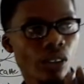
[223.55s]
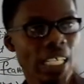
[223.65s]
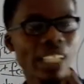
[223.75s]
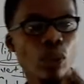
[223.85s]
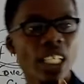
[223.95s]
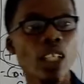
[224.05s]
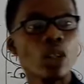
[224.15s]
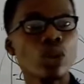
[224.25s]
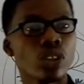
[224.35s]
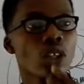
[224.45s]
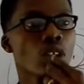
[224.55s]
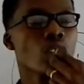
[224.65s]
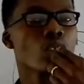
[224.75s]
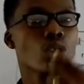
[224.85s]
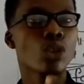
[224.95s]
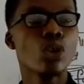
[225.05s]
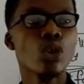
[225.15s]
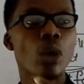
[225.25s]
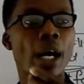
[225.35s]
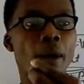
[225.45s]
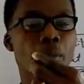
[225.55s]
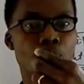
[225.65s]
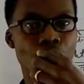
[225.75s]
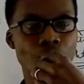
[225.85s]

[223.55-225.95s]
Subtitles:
That's what they use to